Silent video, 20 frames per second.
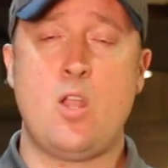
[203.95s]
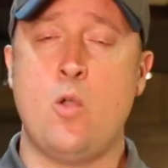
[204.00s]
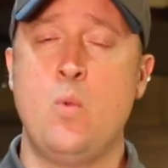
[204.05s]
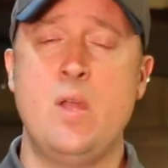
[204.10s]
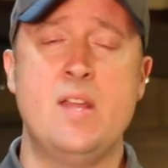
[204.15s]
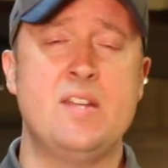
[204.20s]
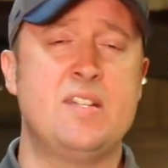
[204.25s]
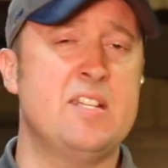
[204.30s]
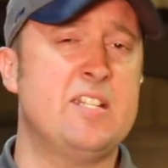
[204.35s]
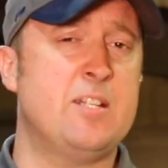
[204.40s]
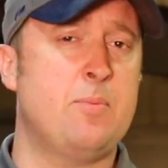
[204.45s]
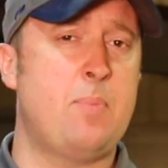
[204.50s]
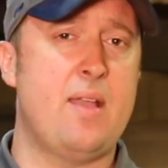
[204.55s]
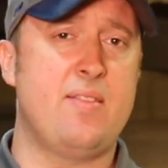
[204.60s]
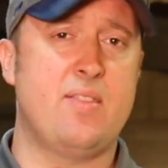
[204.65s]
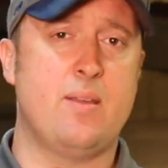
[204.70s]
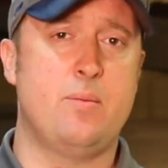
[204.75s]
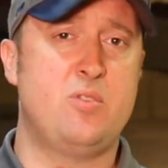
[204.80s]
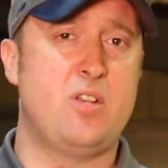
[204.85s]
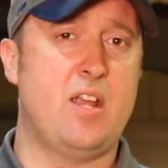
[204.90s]
We
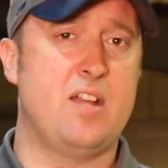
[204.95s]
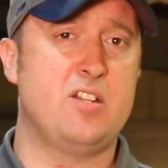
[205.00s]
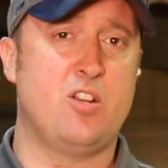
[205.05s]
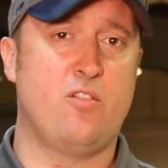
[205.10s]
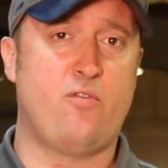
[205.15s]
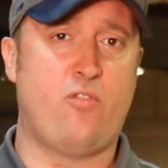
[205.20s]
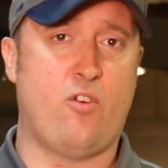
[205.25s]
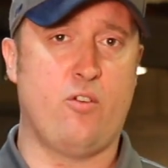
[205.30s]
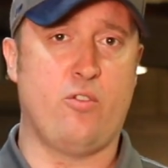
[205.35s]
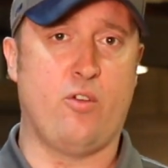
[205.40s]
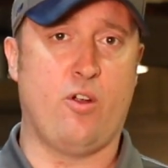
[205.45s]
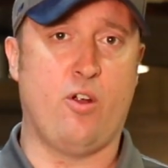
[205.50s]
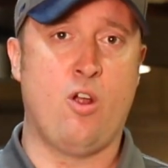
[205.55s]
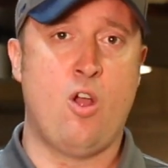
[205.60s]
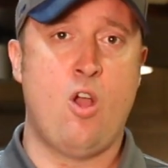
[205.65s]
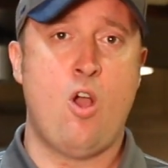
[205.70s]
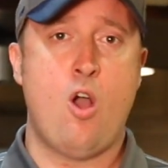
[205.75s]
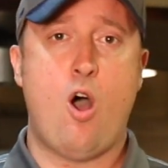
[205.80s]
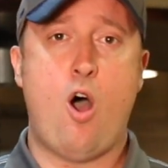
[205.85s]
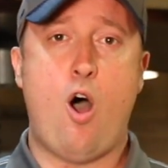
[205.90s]
anticipate them changing further.
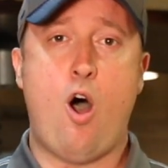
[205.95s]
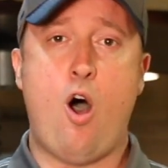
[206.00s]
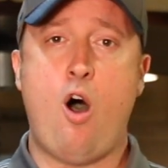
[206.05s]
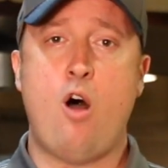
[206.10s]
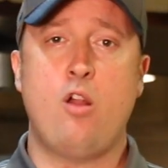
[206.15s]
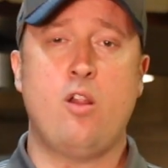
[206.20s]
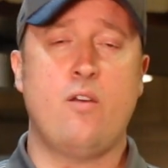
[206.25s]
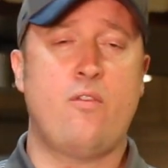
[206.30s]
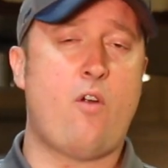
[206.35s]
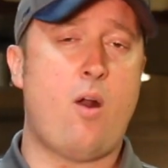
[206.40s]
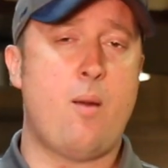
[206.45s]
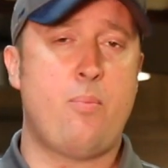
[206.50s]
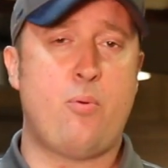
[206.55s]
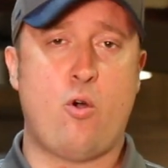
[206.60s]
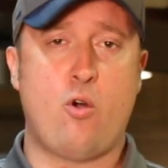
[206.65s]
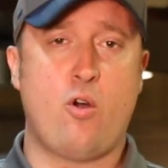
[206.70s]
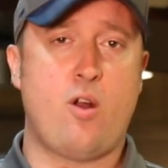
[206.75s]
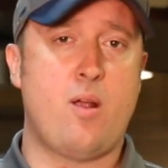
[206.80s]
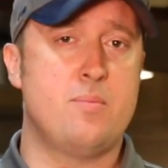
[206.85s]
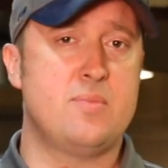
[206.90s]
All of our
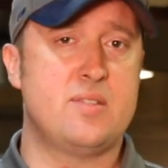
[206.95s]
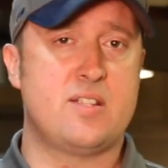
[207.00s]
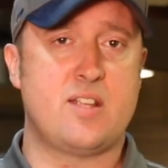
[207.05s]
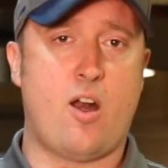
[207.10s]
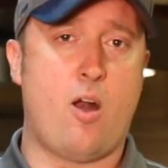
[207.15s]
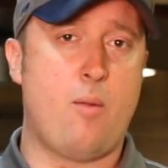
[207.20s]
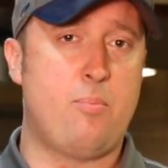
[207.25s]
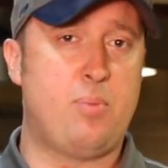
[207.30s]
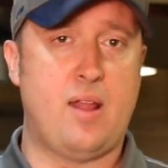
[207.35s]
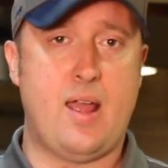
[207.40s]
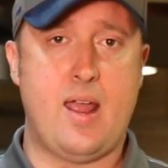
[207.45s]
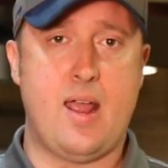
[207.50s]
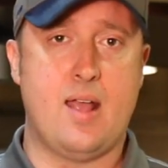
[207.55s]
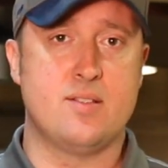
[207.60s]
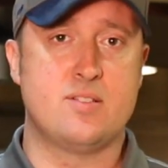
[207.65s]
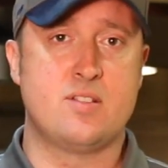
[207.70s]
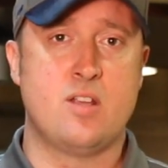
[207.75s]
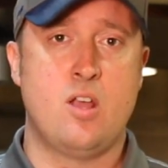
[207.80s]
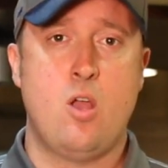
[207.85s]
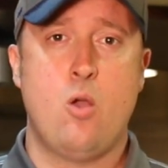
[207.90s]
programs and our
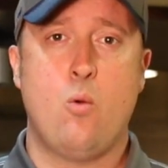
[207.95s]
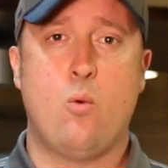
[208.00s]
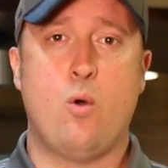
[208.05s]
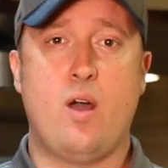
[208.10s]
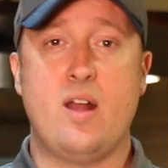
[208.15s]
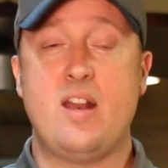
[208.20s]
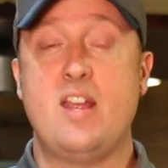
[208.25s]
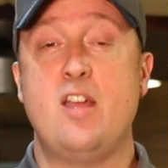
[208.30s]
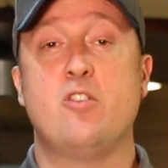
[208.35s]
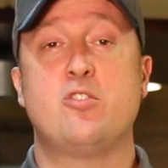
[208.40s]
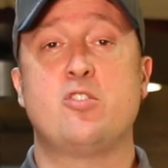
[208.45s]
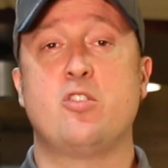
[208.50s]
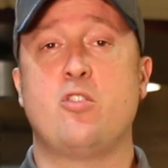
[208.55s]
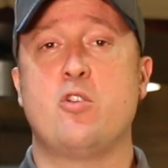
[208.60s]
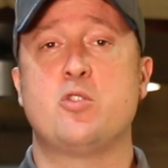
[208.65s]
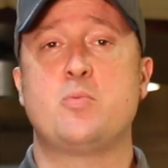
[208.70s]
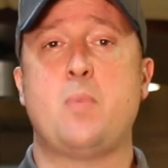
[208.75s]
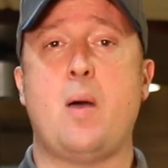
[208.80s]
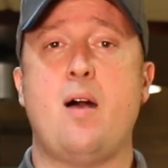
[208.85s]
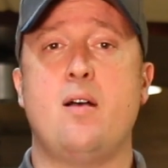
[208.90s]
plans will adhere to
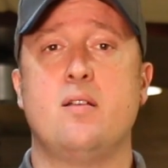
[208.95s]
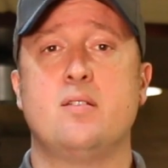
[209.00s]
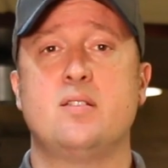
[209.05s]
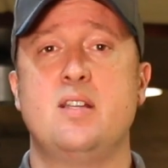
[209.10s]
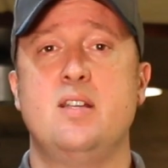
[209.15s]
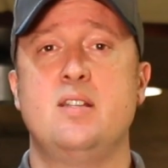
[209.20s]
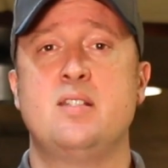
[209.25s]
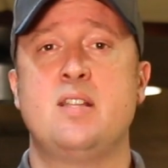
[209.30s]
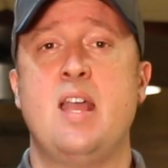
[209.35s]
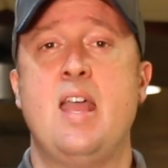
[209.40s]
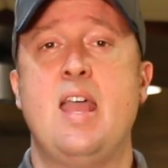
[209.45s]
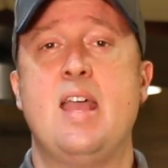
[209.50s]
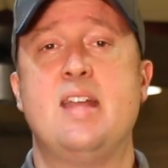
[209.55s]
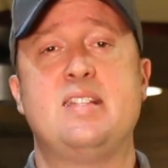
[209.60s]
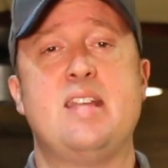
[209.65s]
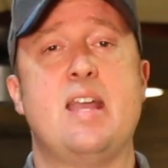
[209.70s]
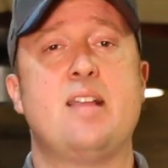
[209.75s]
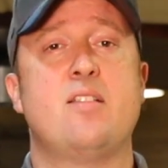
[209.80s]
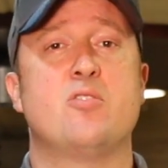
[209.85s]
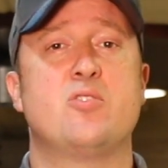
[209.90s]
those policies
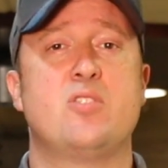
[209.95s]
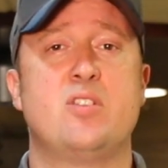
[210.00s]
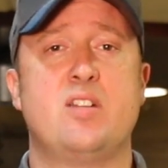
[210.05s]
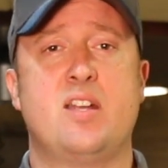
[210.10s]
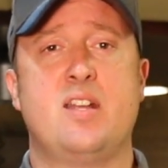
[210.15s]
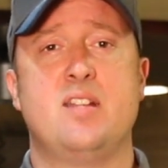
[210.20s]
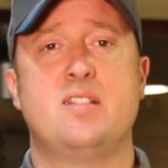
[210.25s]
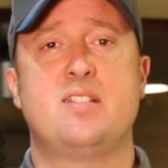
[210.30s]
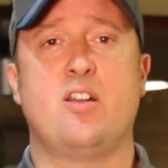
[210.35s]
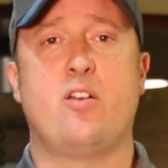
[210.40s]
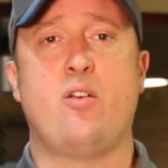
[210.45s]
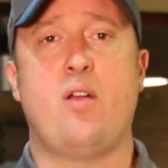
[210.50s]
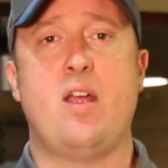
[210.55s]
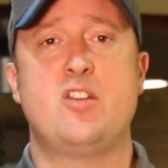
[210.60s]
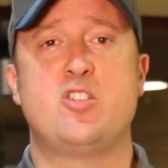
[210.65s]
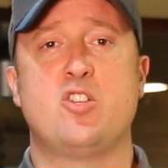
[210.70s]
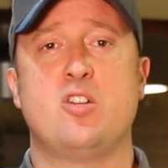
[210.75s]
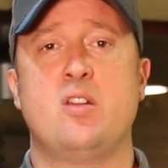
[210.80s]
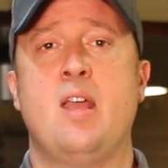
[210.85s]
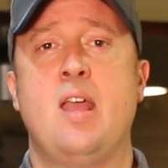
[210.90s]
and take those into
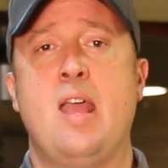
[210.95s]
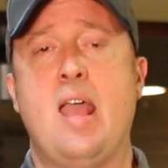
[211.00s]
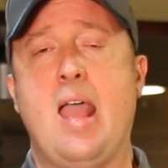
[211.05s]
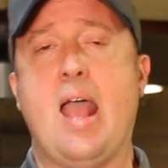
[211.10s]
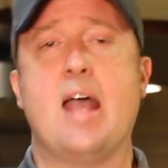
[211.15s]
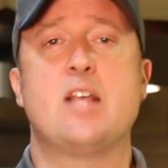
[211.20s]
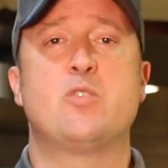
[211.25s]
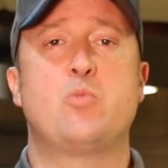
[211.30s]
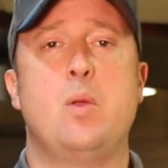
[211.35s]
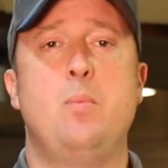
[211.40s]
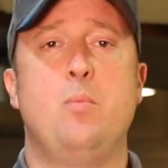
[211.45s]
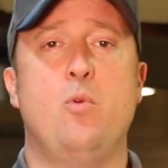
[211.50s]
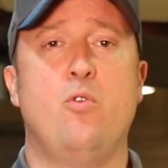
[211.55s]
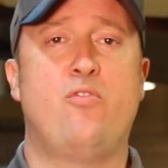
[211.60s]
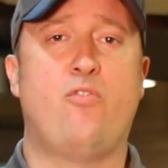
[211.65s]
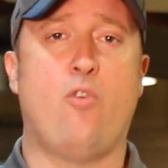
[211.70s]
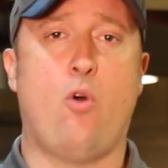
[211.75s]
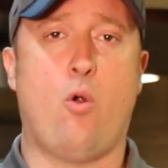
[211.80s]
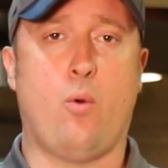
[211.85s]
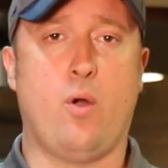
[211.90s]
consideration as we
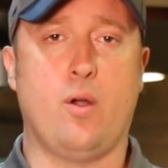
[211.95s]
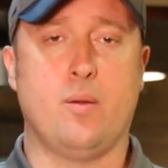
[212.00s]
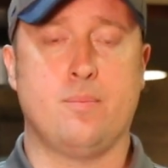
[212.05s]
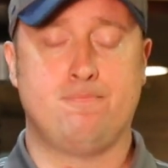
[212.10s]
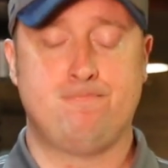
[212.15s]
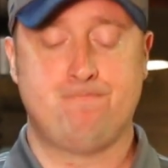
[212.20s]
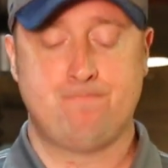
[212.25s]
move forward.